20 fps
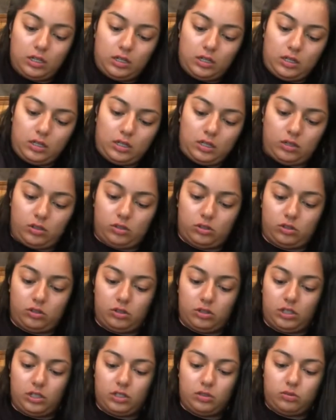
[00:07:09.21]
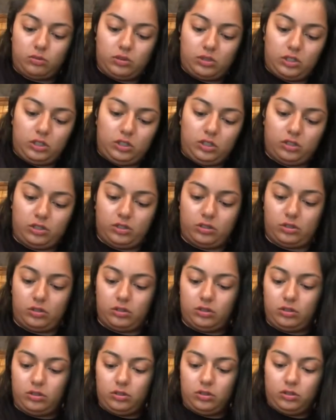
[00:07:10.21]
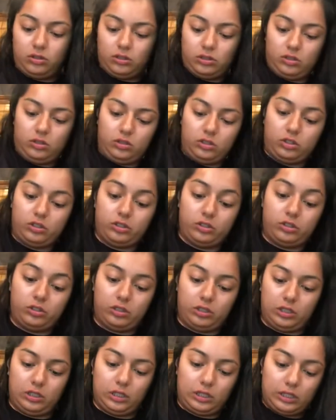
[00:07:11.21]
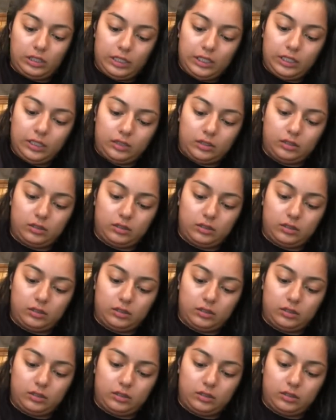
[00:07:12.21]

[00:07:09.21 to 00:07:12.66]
and I'll show you guys what yours should look like.